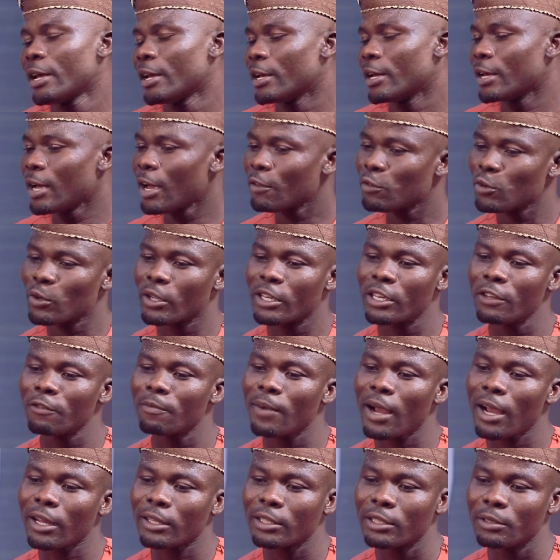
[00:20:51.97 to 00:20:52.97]
You have to give
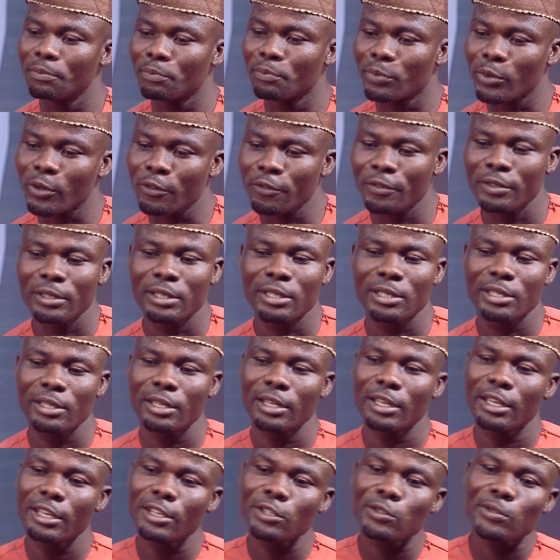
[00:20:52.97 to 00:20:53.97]
back the profits
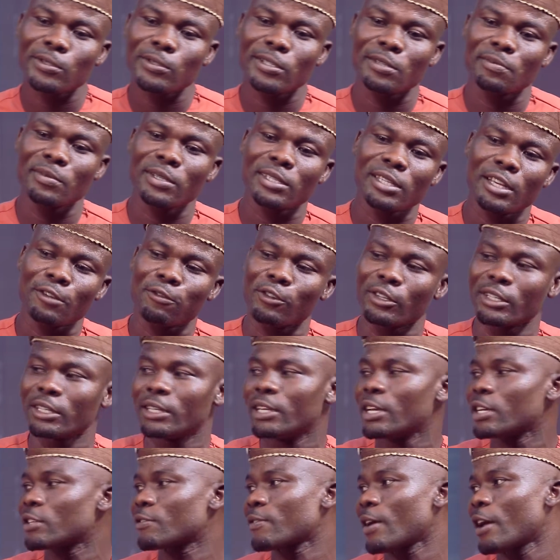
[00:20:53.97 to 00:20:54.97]
into the business for the
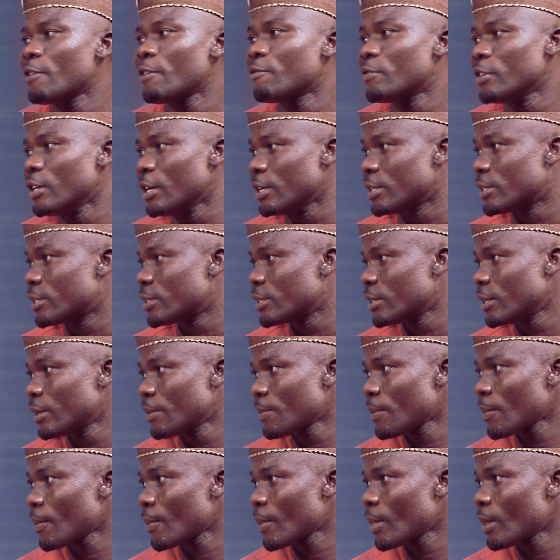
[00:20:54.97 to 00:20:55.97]
next 5 years.
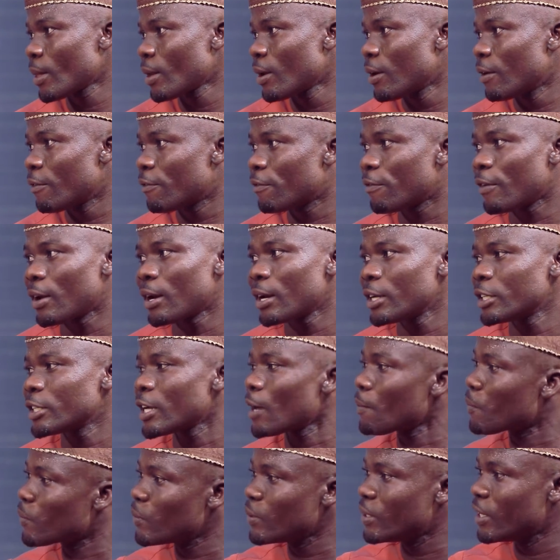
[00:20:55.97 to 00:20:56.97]

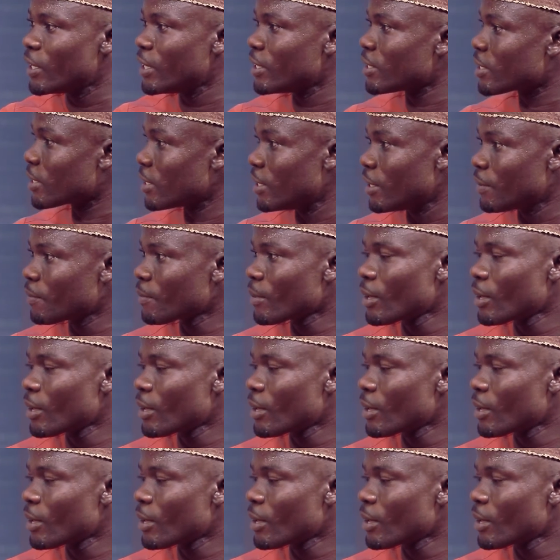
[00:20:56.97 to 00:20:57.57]
Financial prudency.